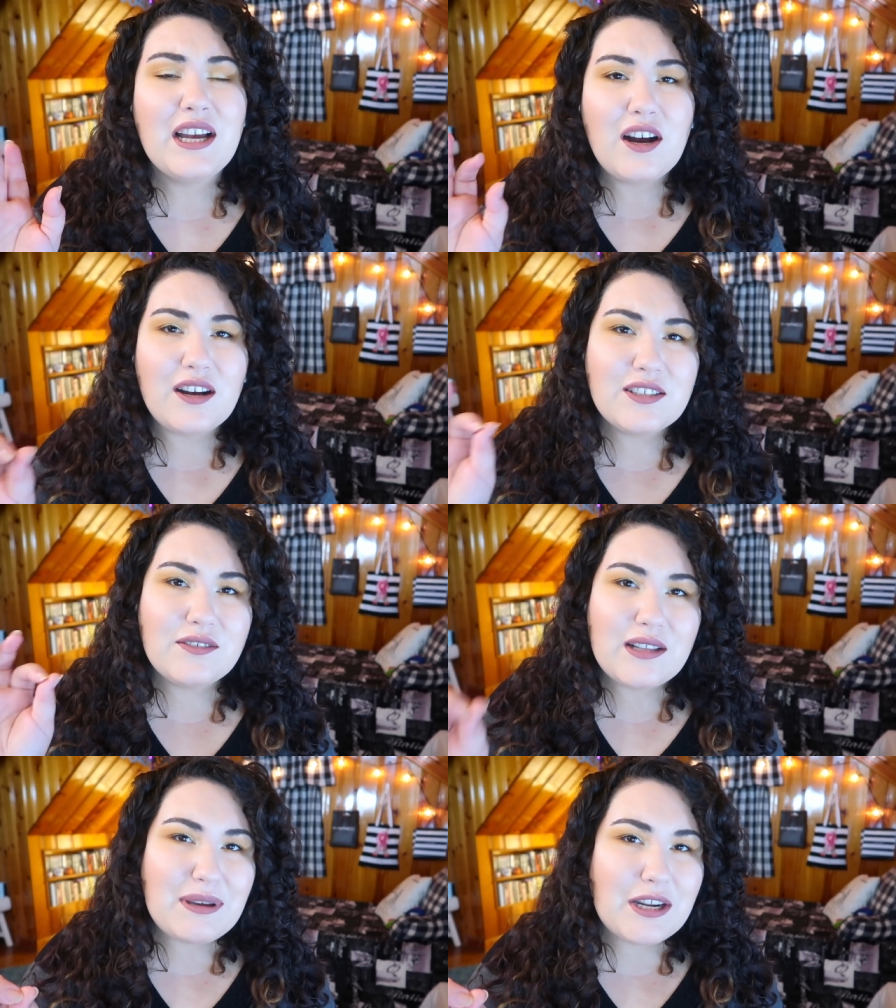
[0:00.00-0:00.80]
Also,
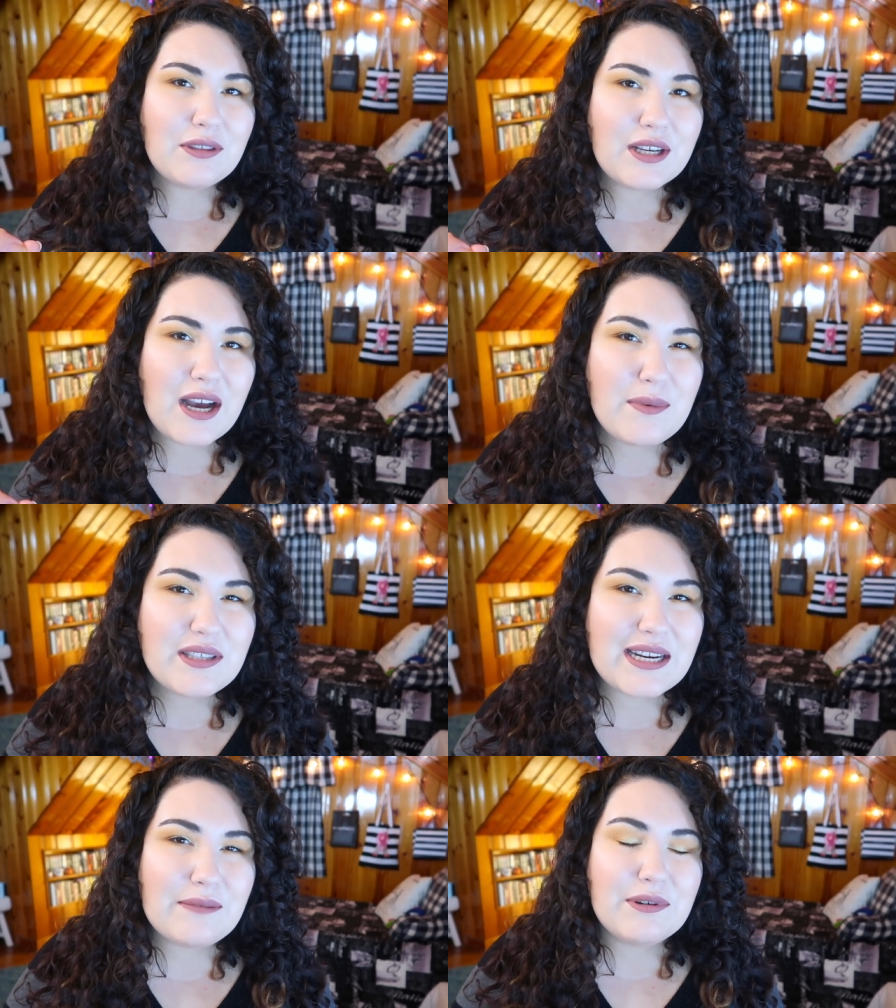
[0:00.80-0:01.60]
let me know in the
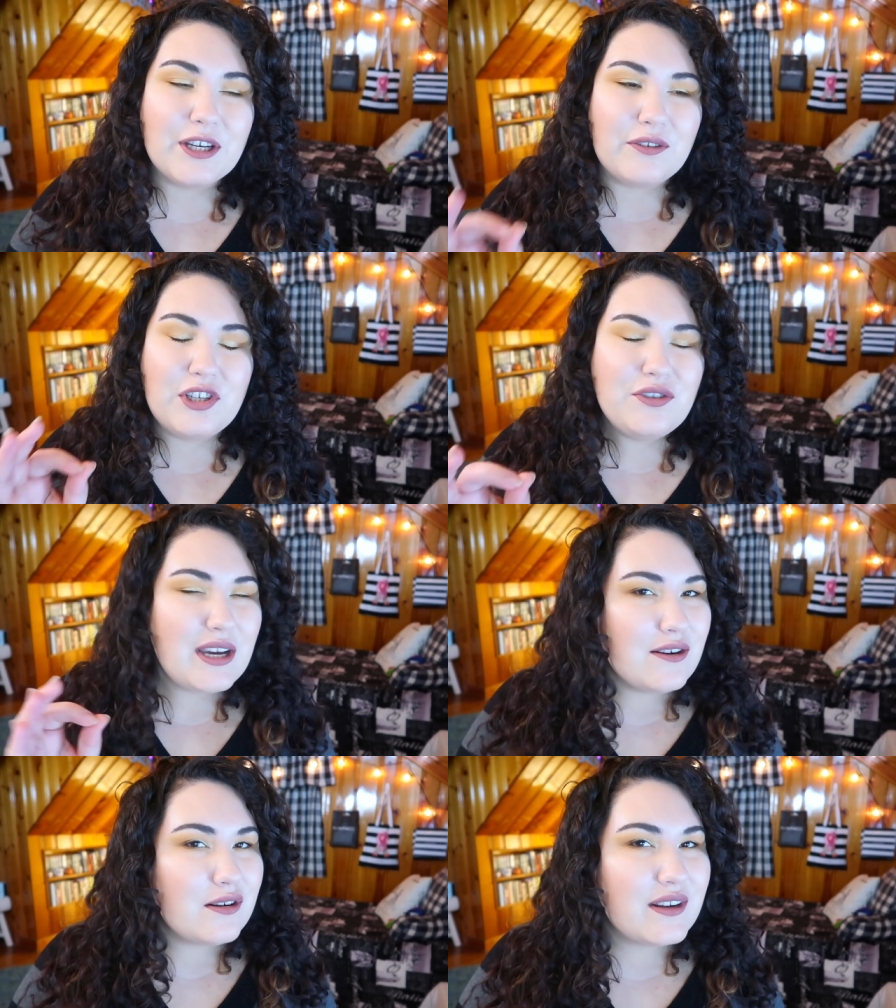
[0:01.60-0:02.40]
comments down below, did you get
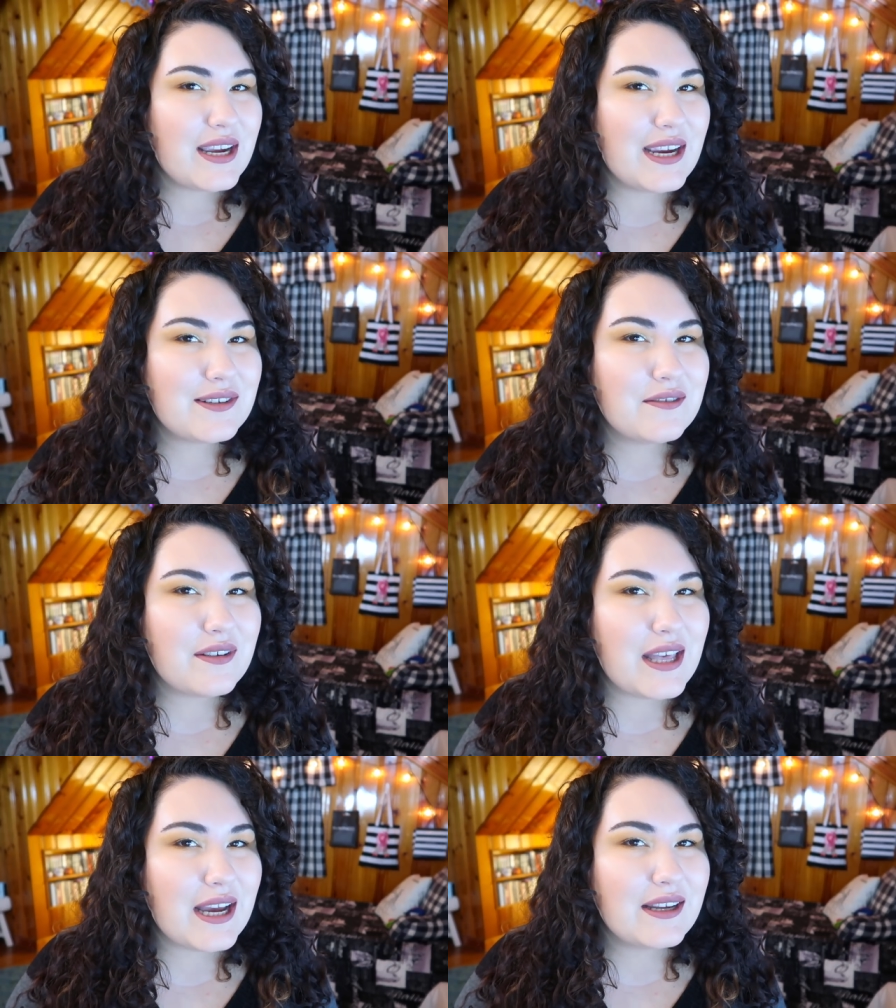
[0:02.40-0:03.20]
a notification for
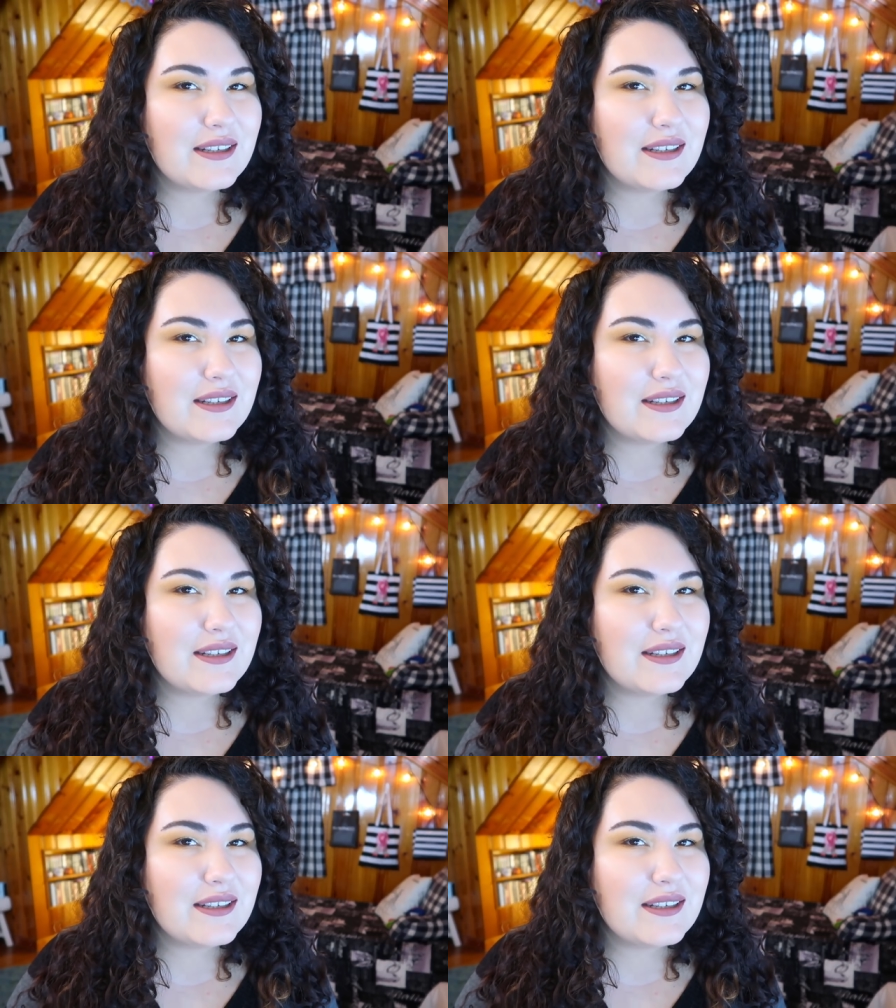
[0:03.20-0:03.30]
that?